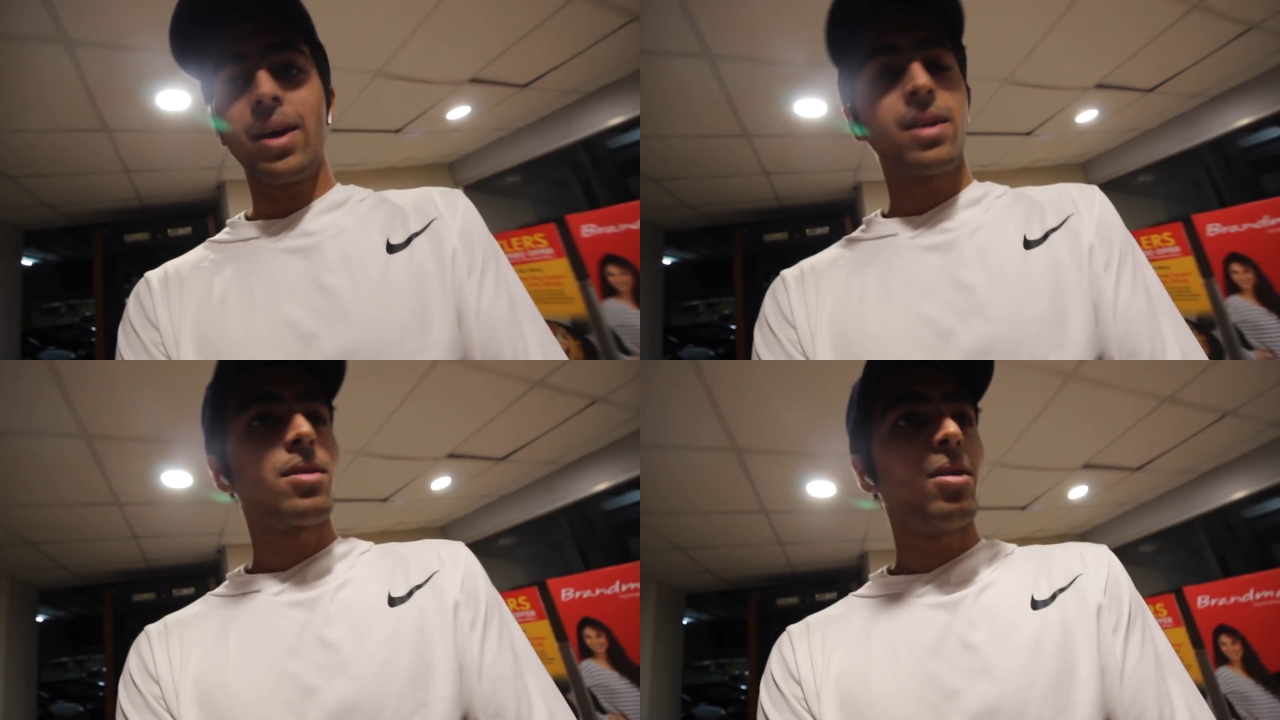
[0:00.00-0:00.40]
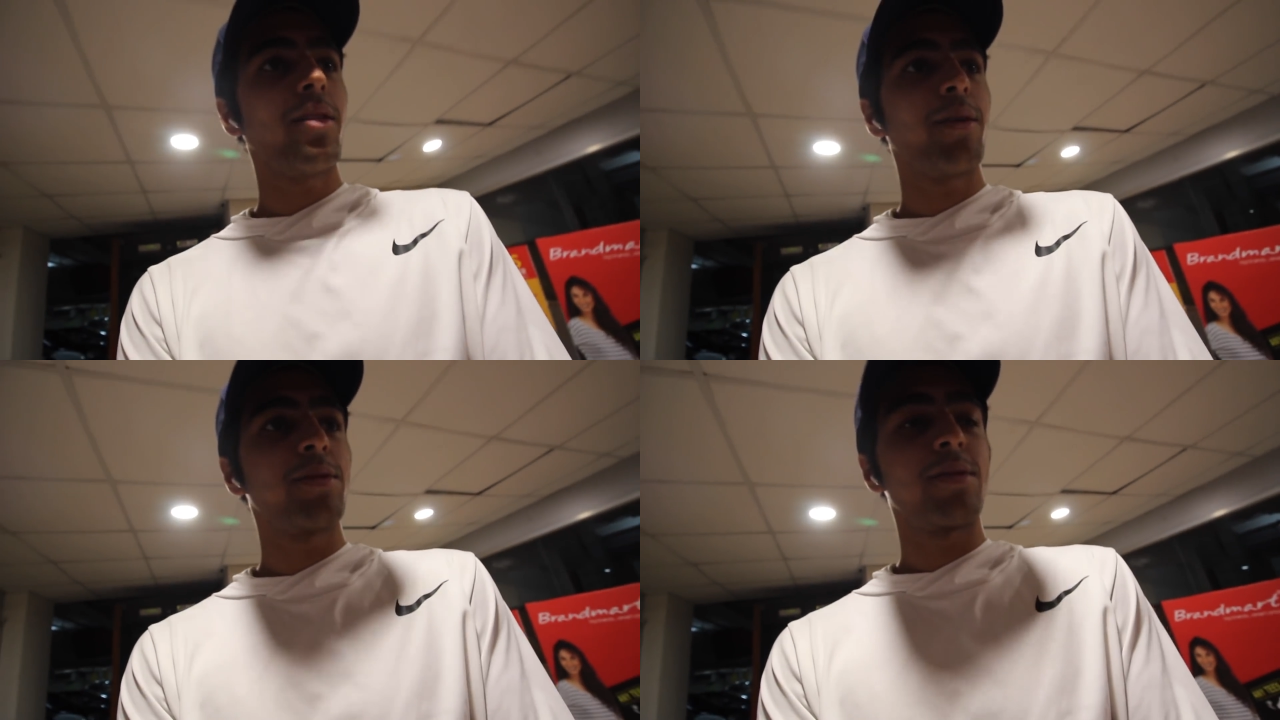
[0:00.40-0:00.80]
My
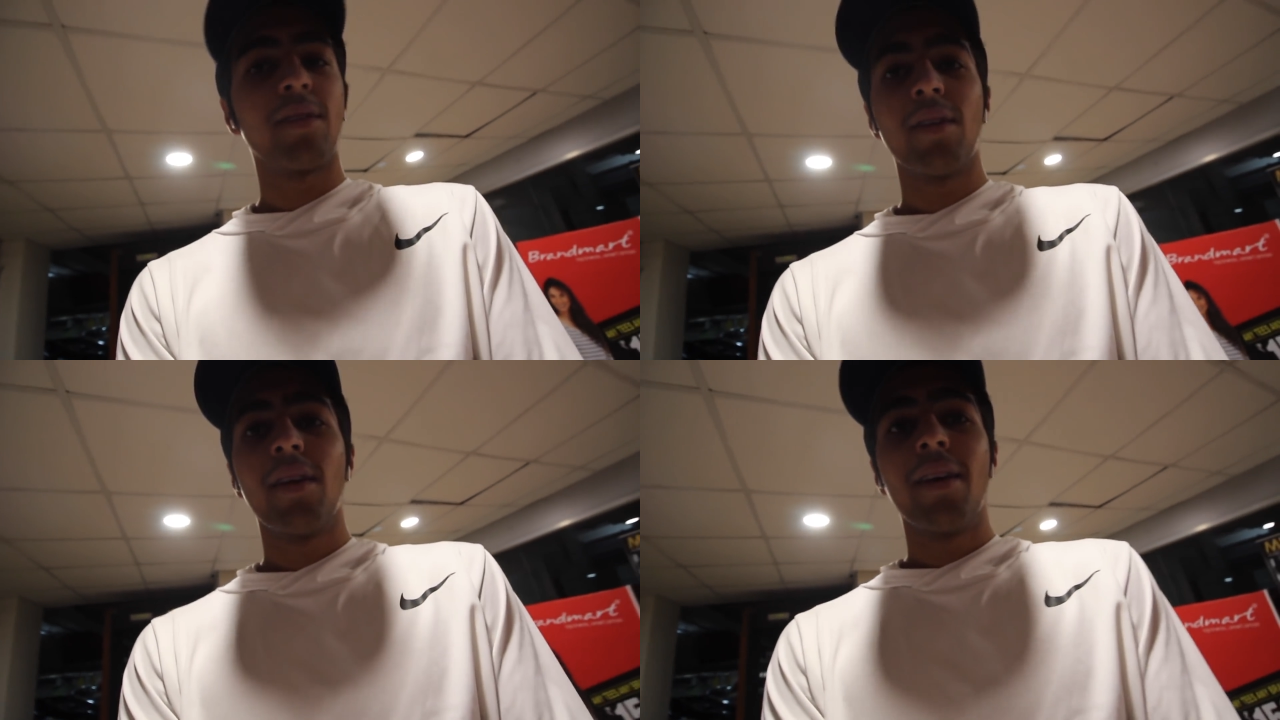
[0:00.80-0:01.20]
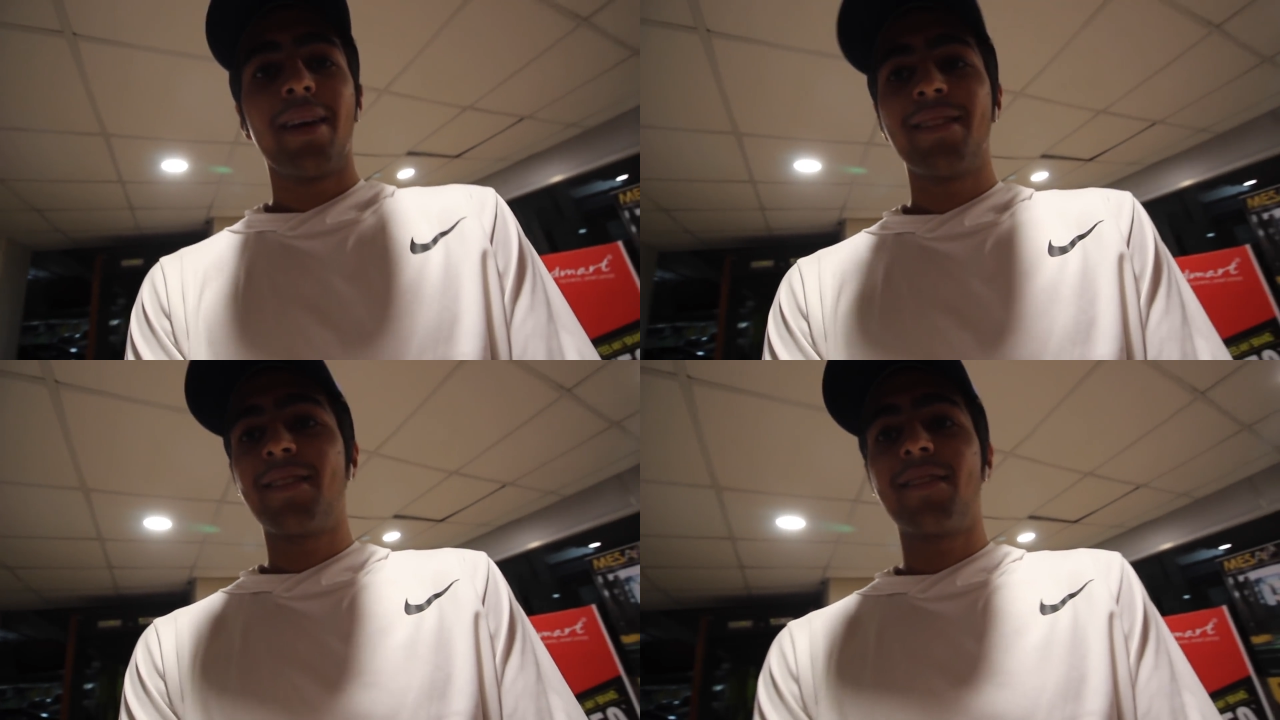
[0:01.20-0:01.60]
God, that was
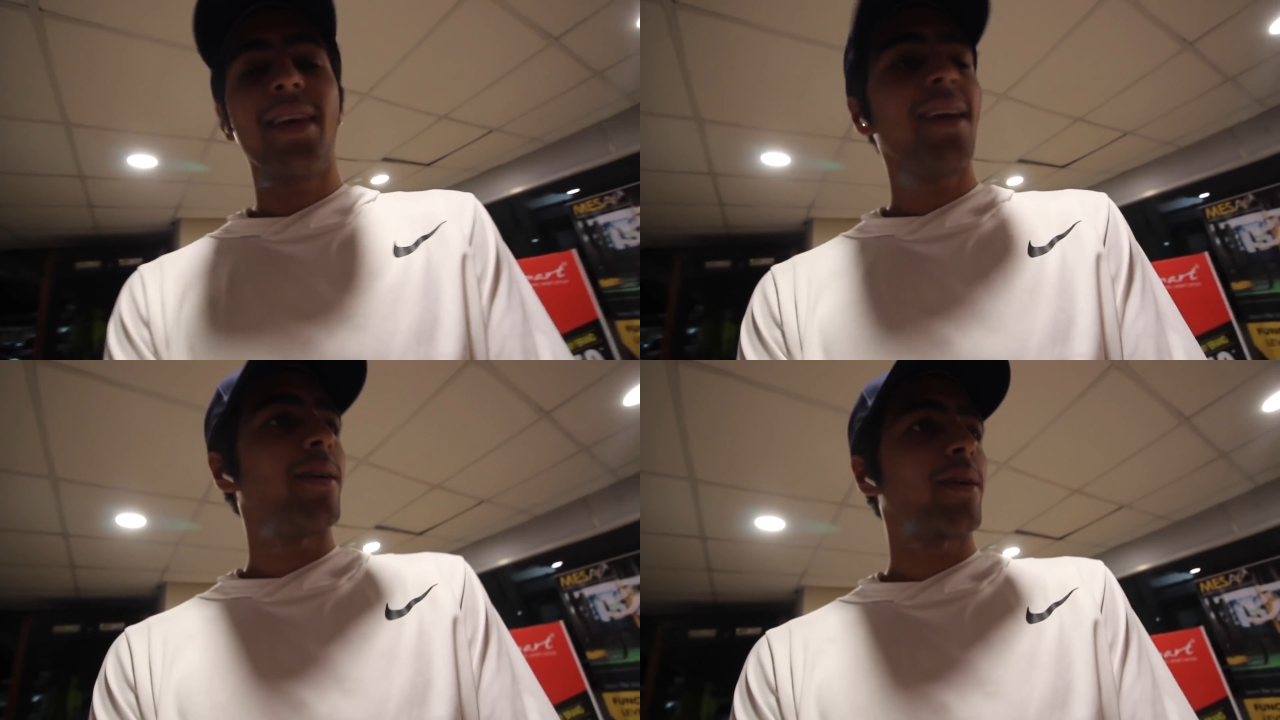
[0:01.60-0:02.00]
insane.